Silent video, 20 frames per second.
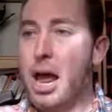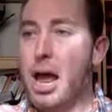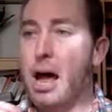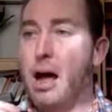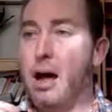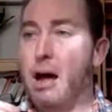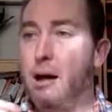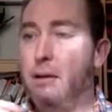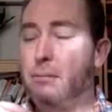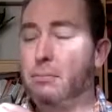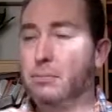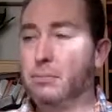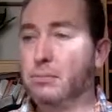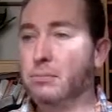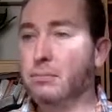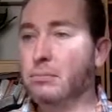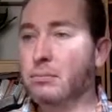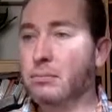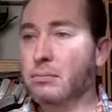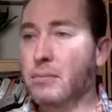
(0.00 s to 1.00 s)

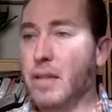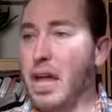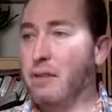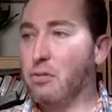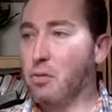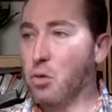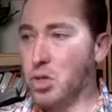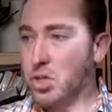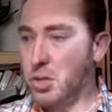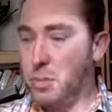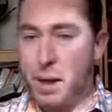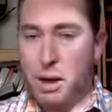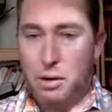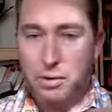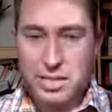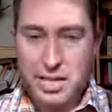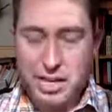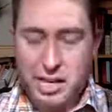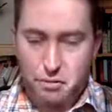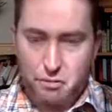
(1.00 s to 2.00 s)
And of course, the
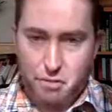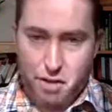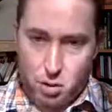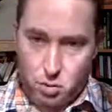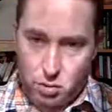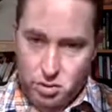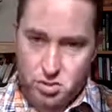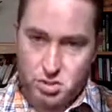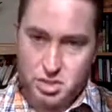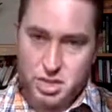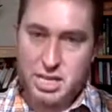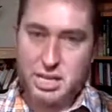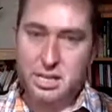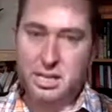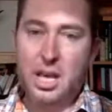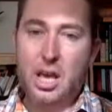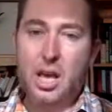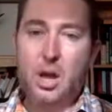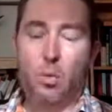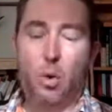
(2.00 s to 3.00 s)
Powhatan Confederacy
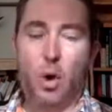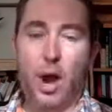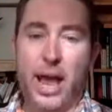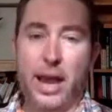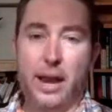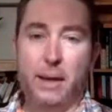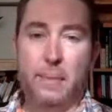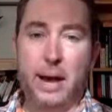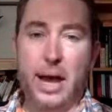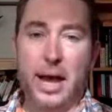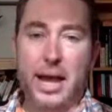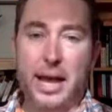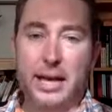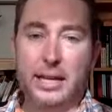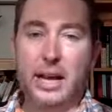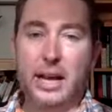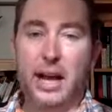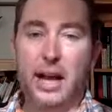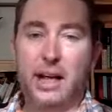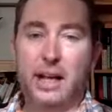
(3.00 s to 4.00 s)
were headed by
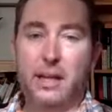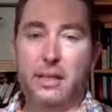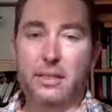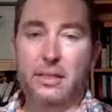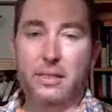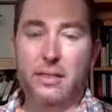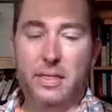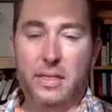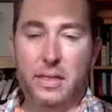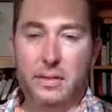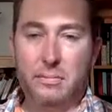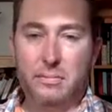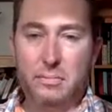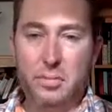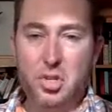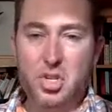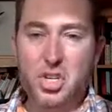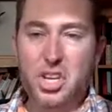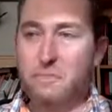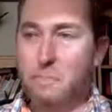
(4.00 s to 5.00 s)

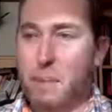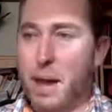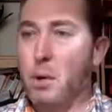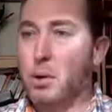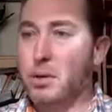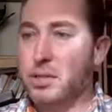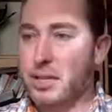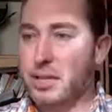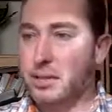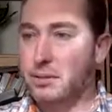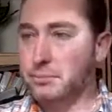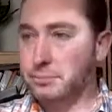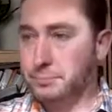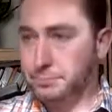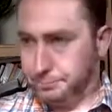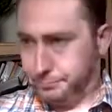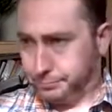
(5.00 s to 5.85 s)
the chief Powhatan,